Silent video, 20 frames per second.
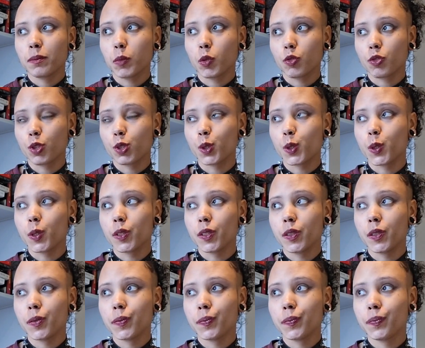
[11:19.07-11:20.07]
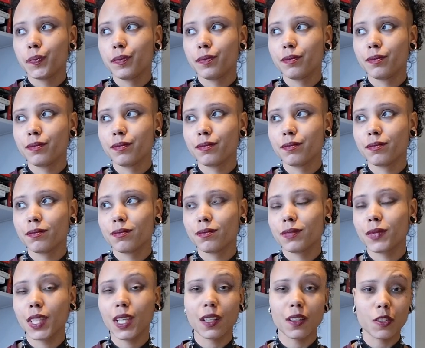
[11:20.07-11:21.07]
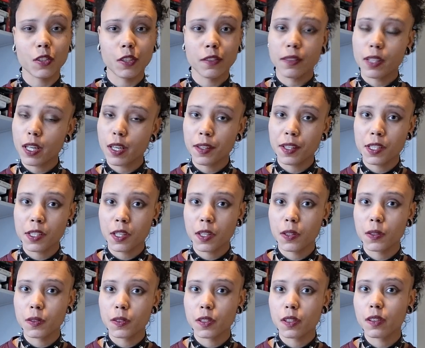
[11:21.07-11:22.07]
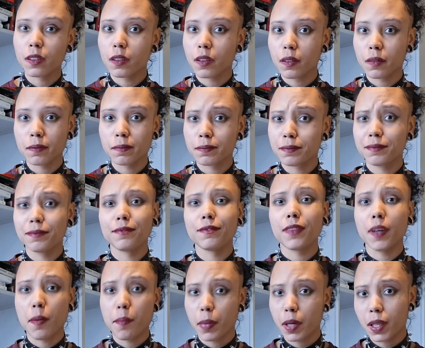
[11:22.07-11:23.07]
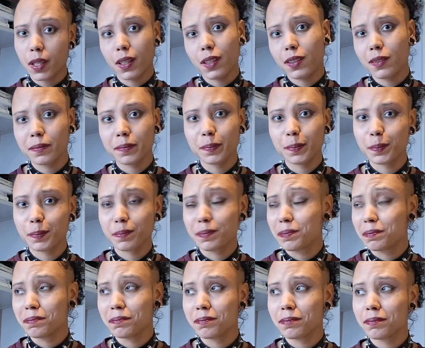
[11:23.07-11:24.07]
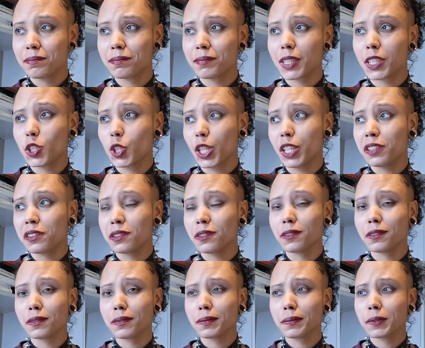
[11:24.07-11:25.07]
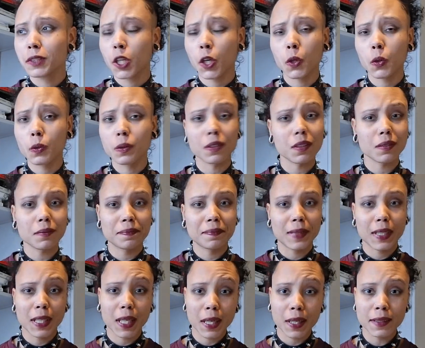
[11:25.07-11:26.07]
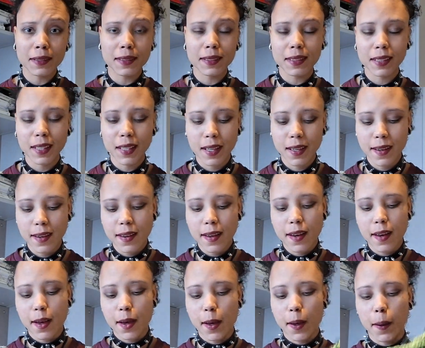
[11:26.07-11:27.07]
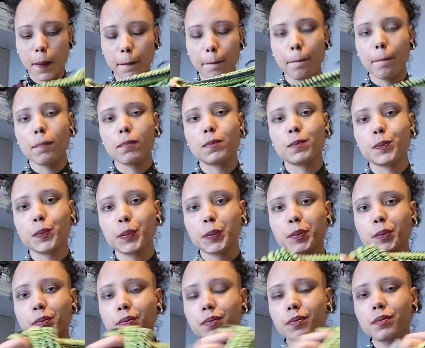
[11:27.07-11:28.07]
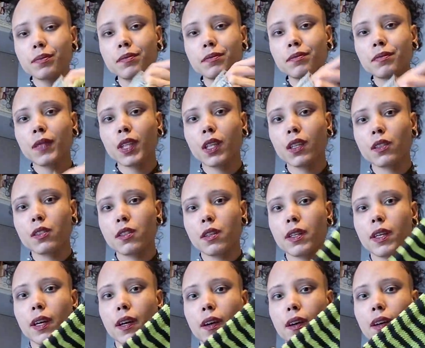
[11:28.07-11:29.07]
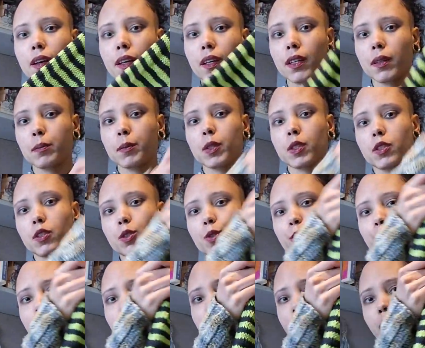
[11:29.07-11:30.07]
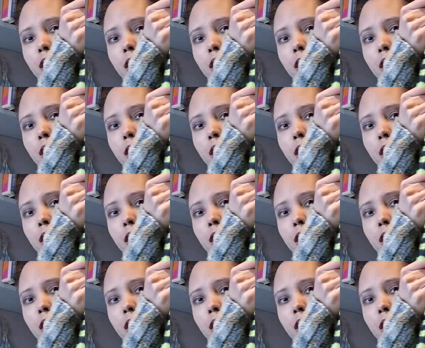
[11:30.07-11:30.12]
maroon. Yeah, lots of earthy tones and vampire adjacent tones, I guess. Um, so yeah, I'm really,